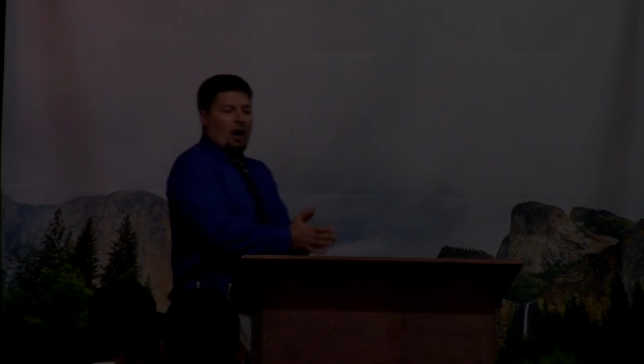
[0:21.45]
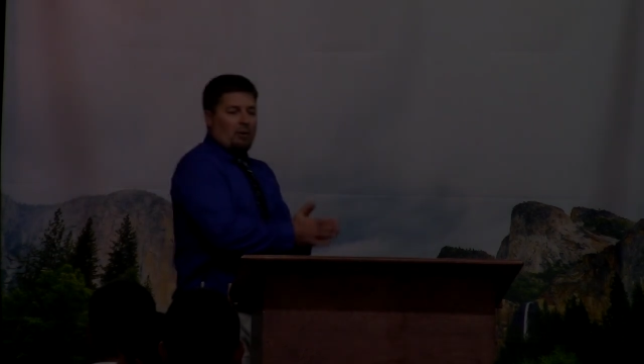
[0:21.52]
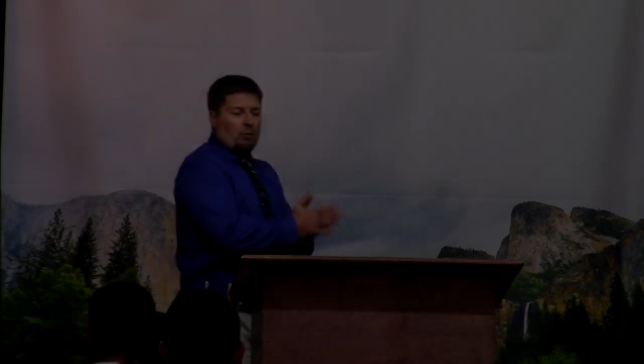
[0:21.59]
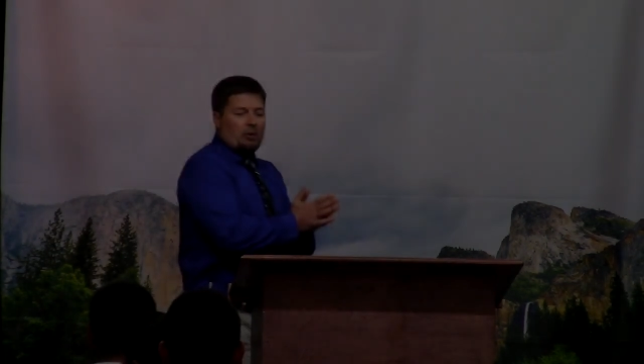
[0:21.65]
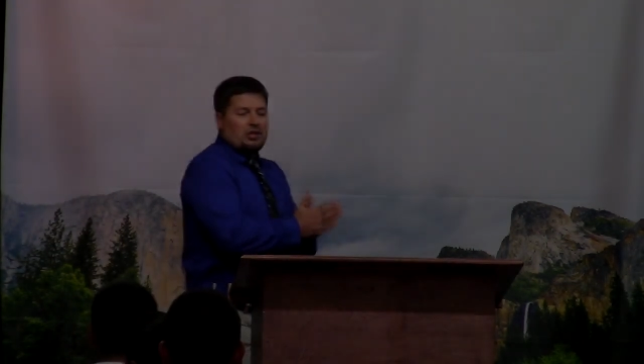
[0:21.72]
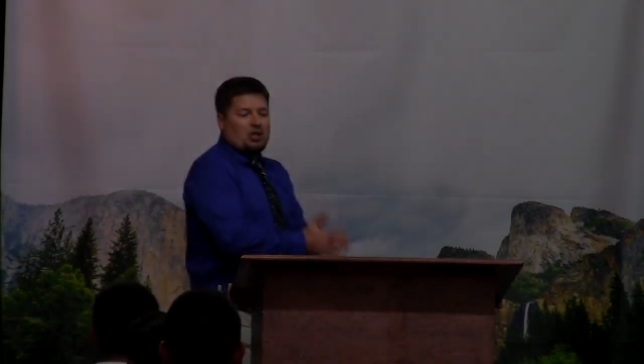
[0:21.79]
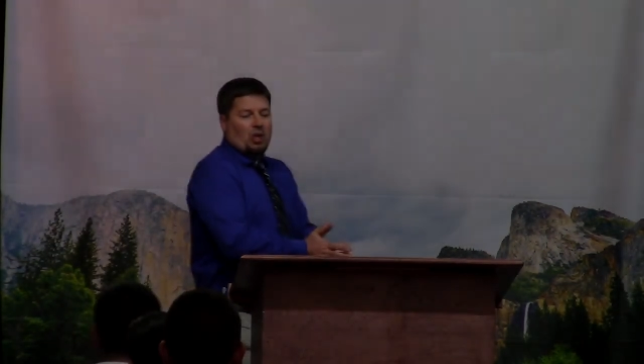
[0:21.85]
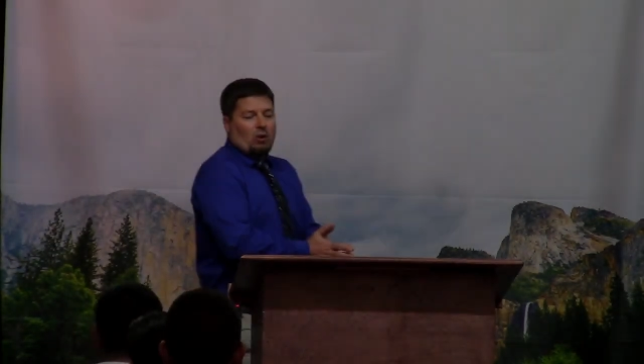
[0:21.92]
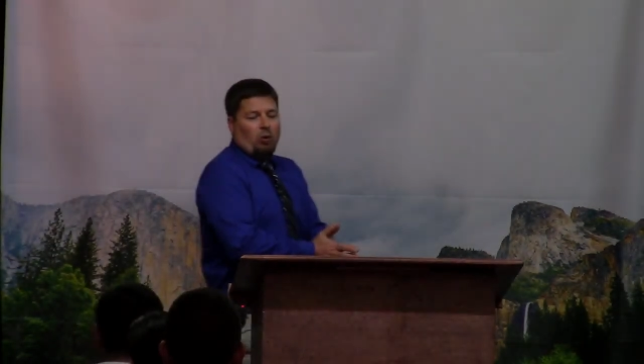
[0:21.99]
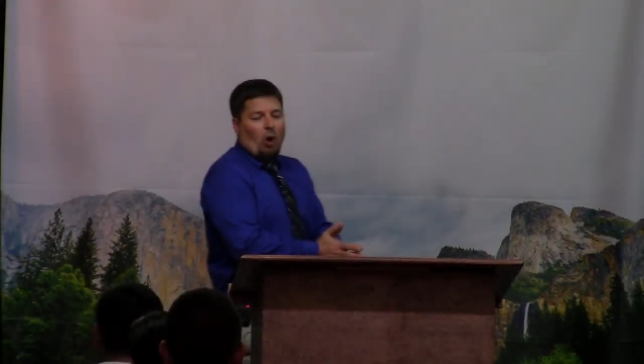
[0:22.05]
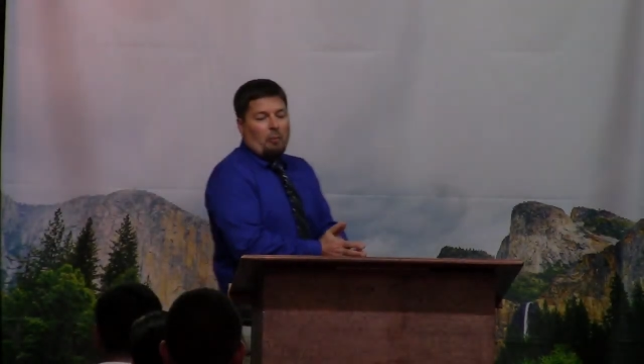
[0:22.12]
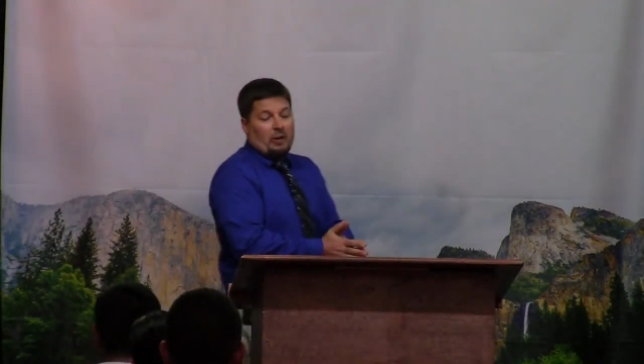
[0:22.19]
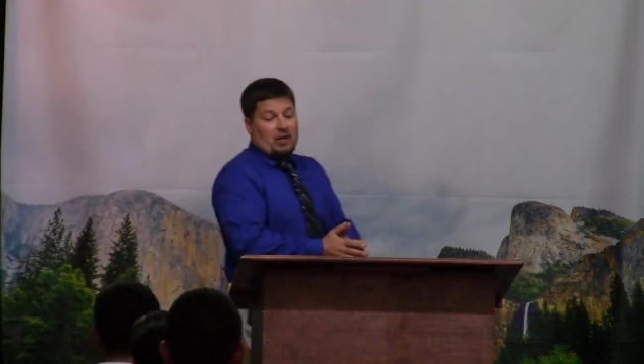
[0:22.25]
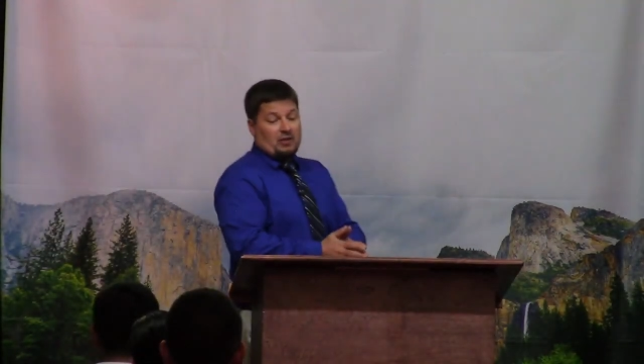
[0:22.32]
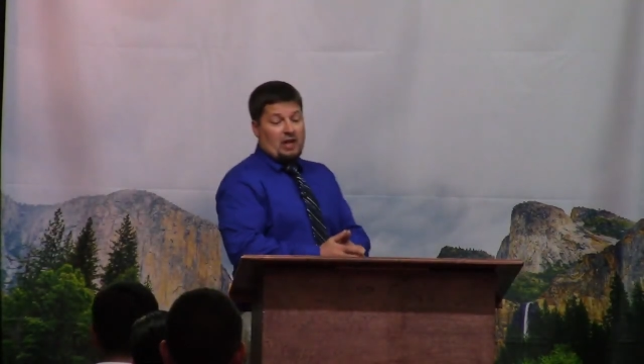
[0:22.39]
going to read you a quote
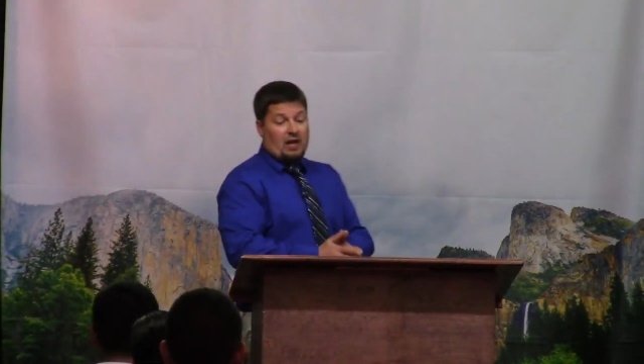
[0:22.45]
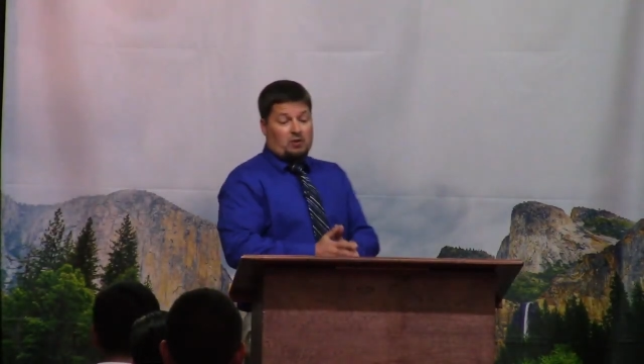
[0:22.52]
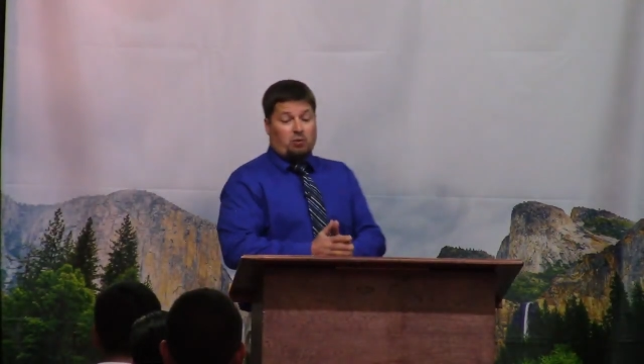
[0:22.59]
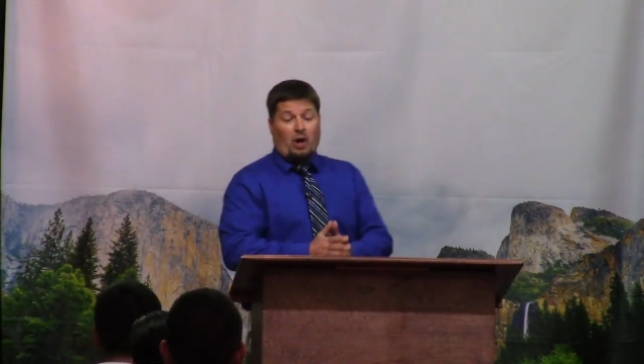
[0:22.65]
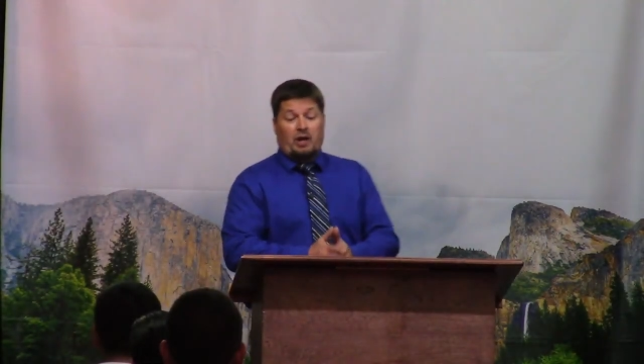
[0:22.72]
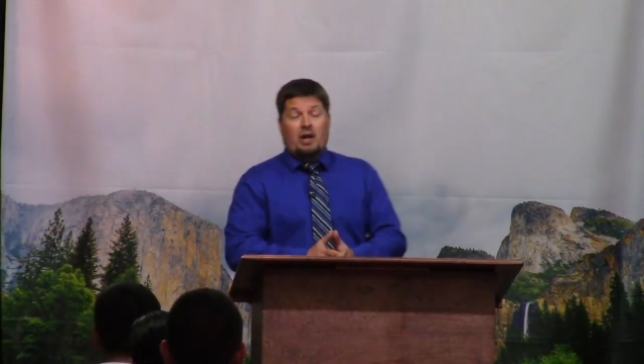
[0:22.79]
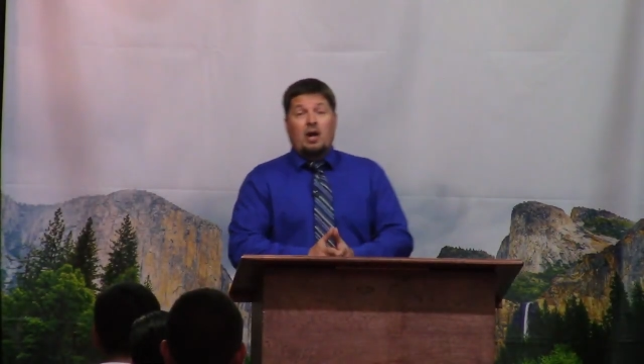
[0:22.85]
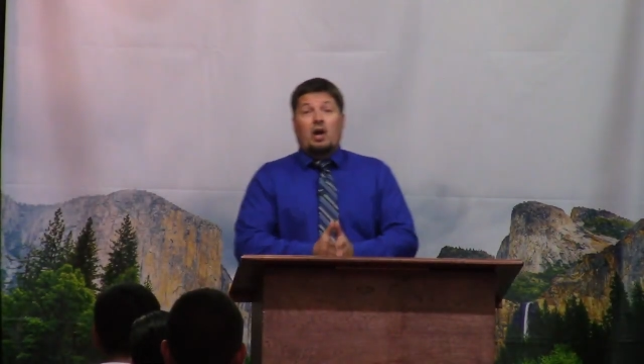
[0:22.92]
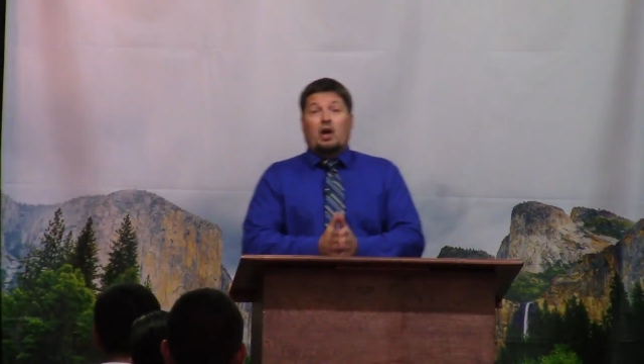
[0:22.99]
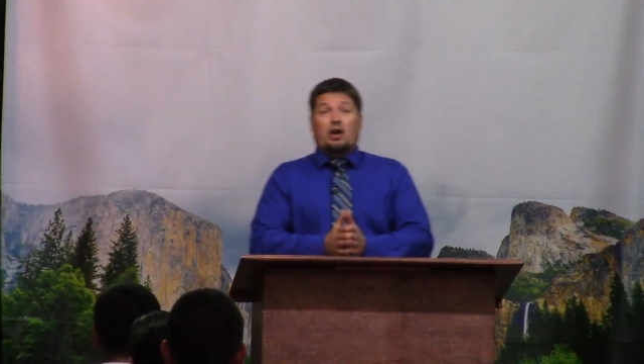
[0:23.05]
because guess what?